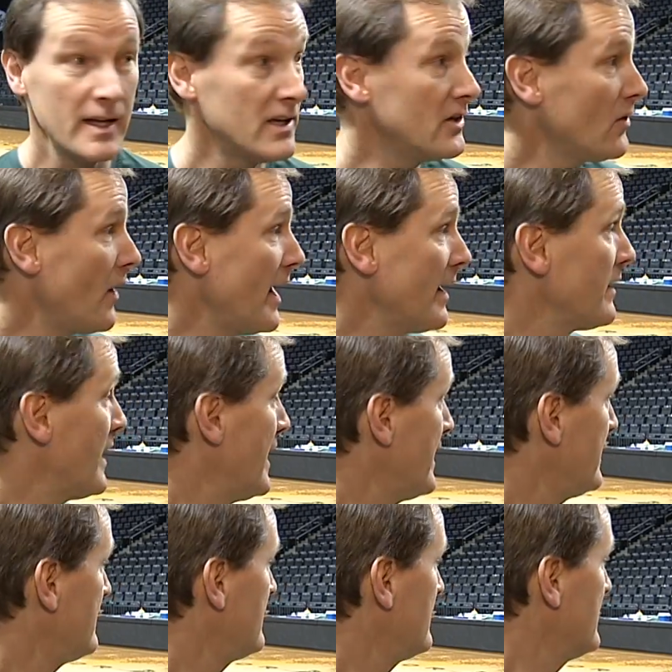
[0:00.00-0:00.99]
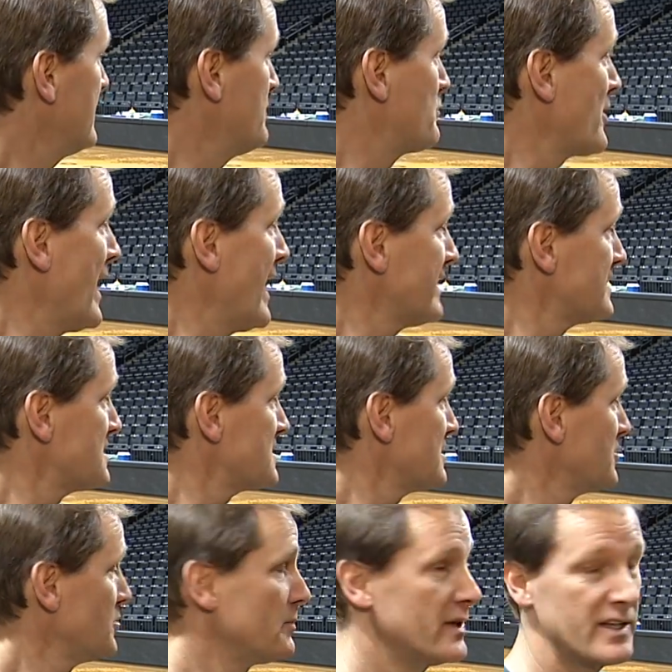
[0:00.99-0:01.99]
You know, he practiced
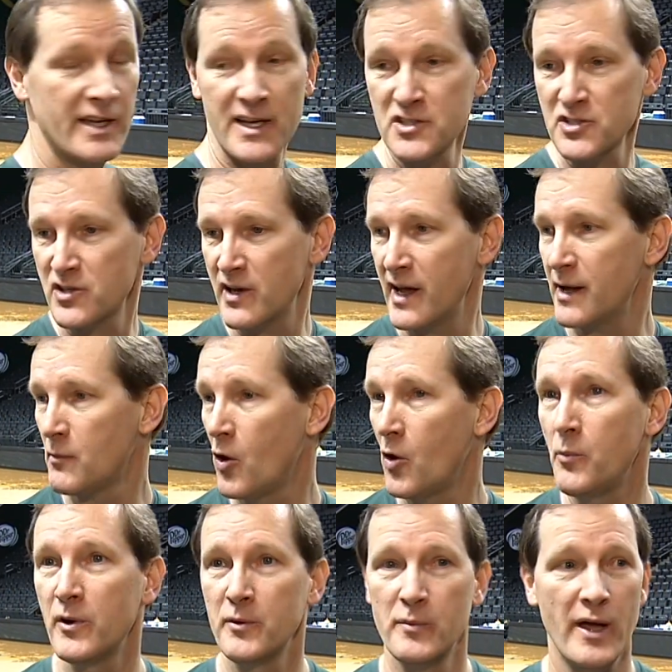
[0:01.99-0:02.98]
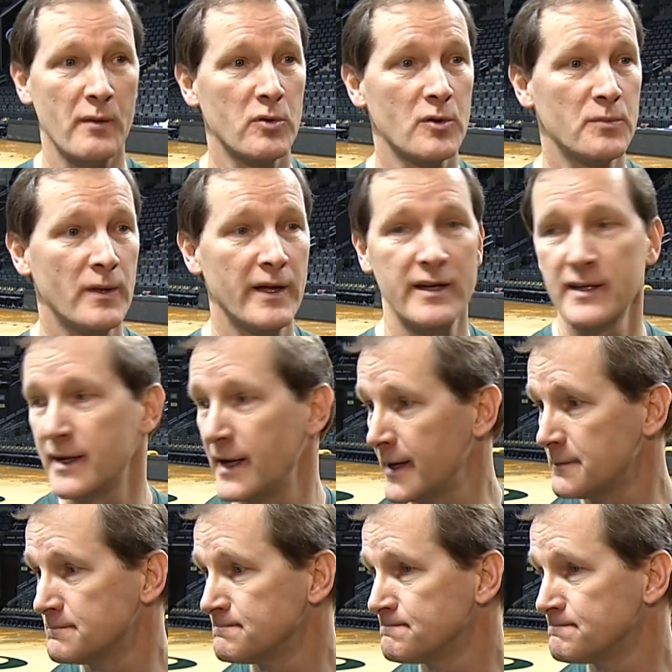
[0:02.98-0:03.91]
a little bit yesterday. I'm hoping he'll be able to play today.